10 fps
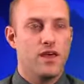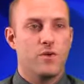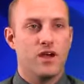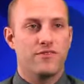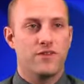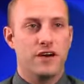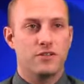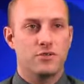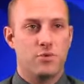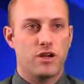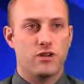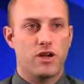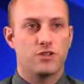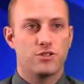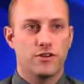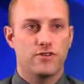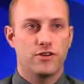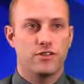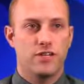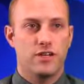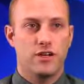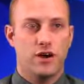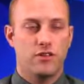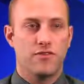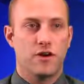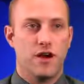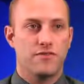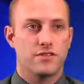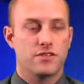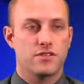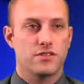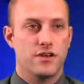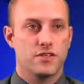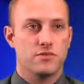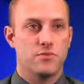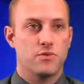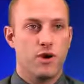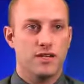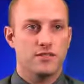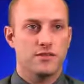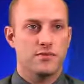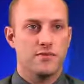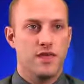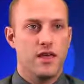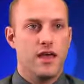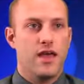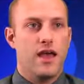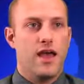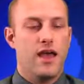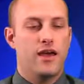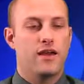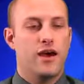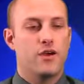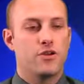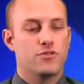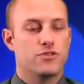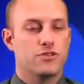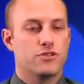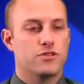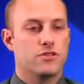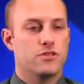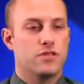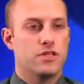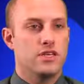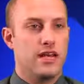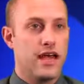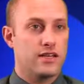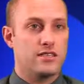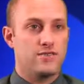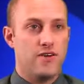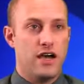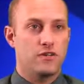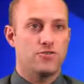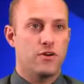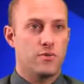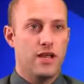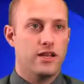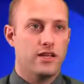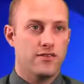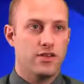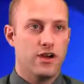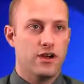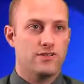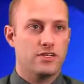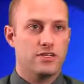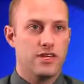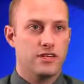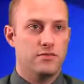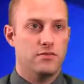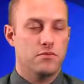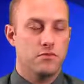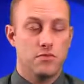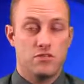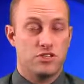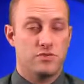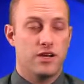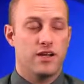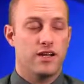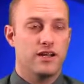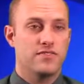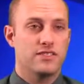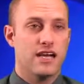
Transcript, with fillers: We have files spread across servers in all of our offices across the Midwest. And our users need to access files from any given office at just about any given